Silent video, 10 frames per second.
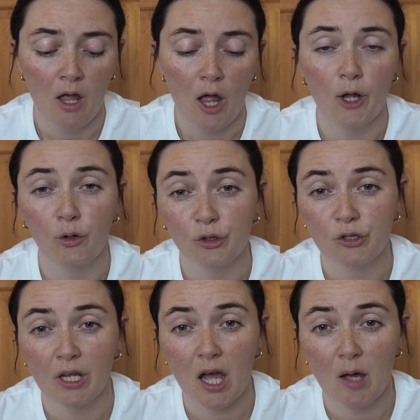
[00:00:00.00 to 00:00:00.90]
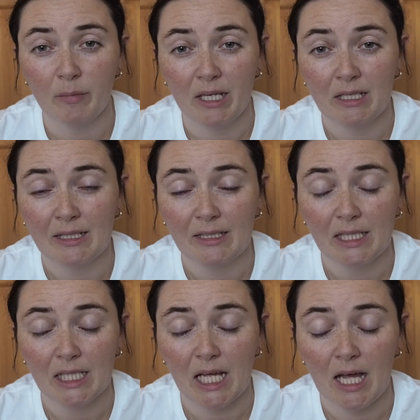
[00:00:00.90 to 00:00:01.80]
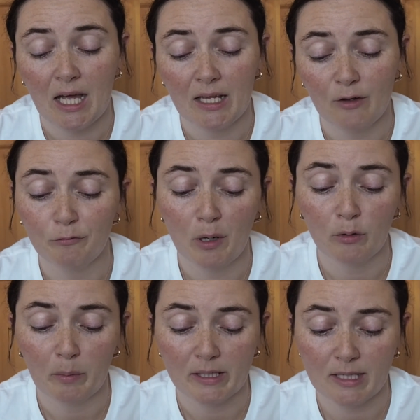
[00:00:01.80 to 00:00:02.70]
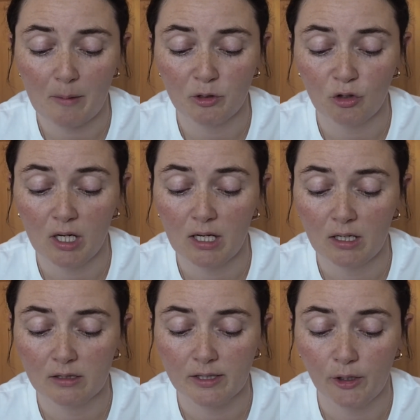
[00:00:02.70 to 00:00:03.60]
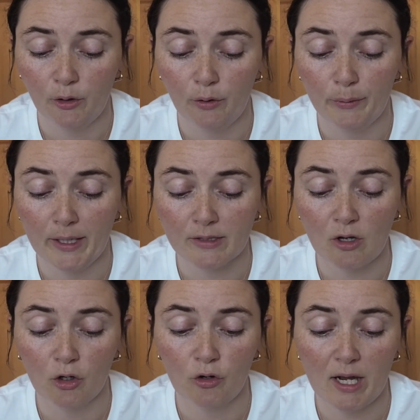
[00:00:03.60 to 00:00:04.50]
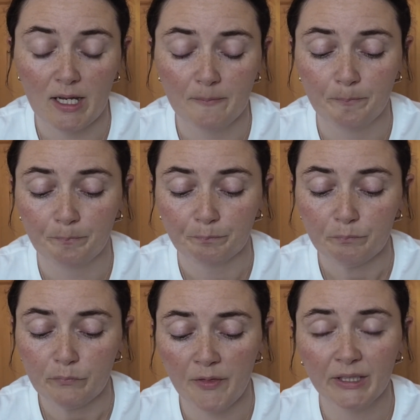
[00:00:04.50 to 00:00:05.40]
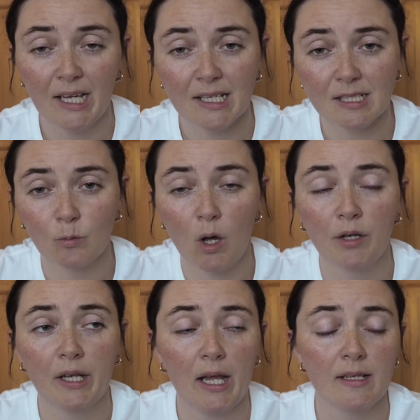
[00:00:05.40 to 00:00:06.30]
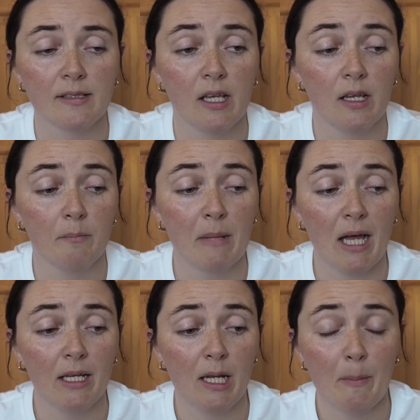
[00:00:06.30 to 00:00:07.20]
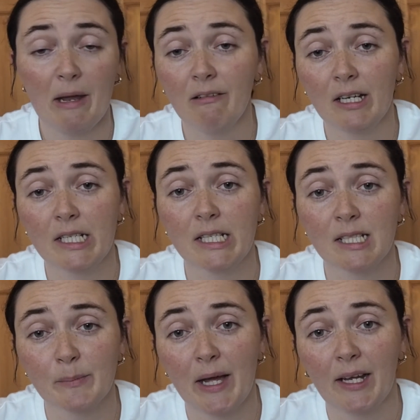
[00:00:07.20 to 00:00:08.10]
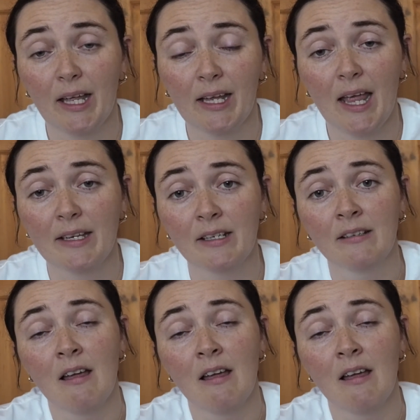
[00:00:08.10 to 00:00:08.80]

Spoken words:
according to Garmin I have broke my step streak, so that's not great. The last one is that my period is back again.